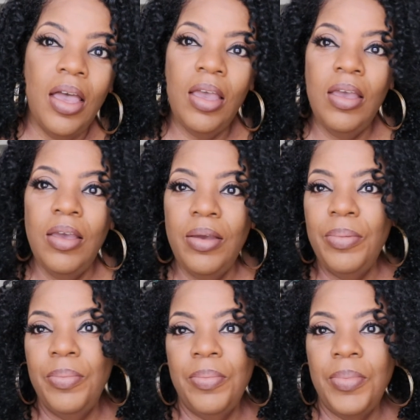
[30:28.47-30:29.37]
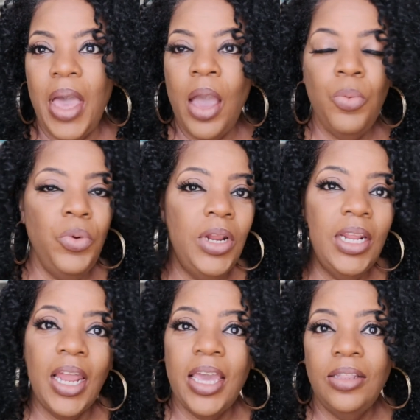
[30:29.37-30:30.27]
Um, I
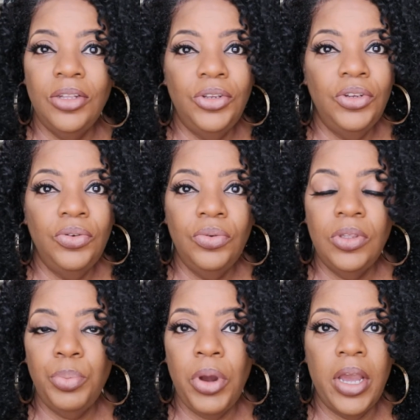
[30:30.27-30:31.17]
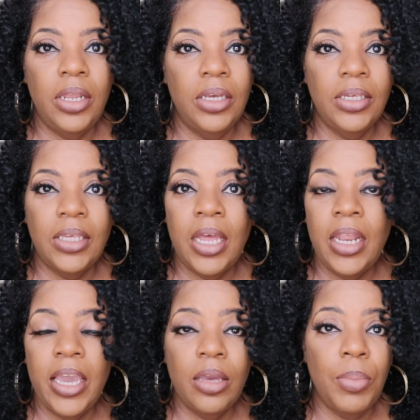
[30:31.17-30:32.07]
really like the Doux products. I
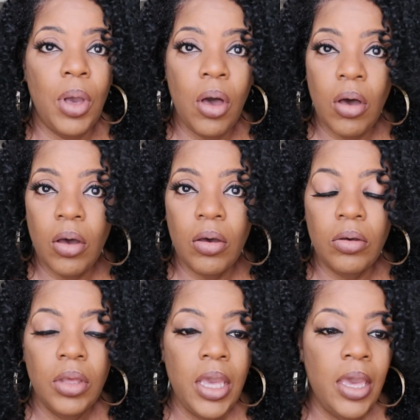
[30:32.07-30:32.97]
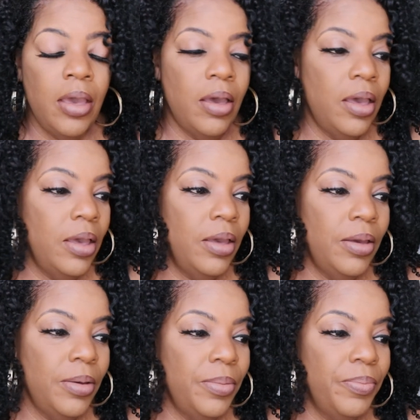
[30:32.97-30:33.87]
like them all.
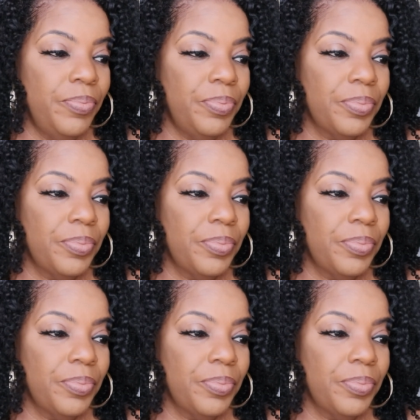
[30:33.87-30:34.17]
Um,